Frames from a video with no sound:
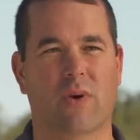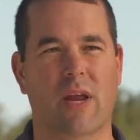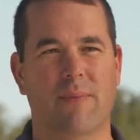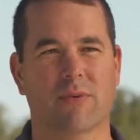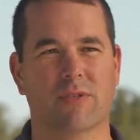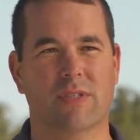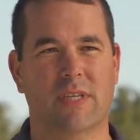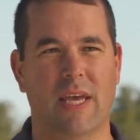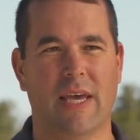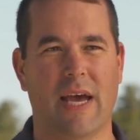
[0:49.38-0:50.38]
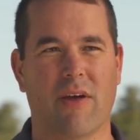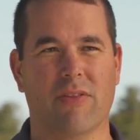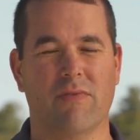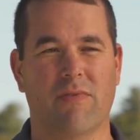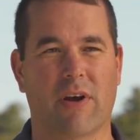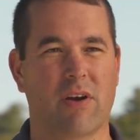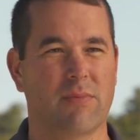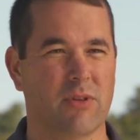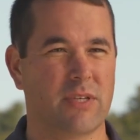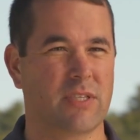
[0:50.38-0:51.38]
we're able to take out the
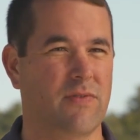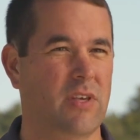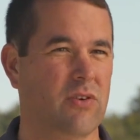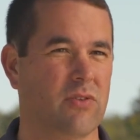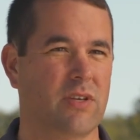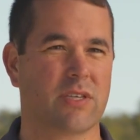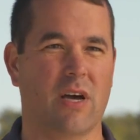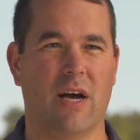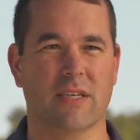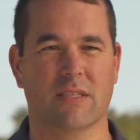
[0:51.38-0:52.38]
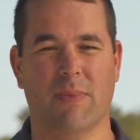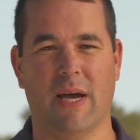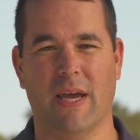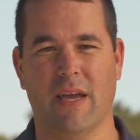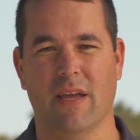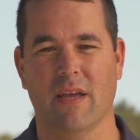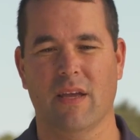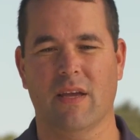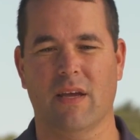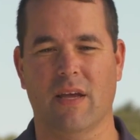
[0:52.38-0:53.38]
variableness of yield that's caused by
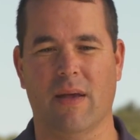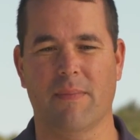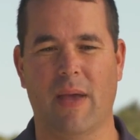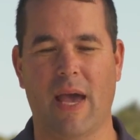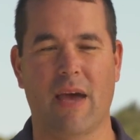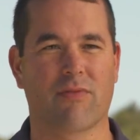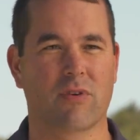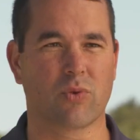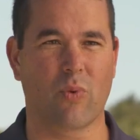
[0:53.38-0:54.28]
um, adverse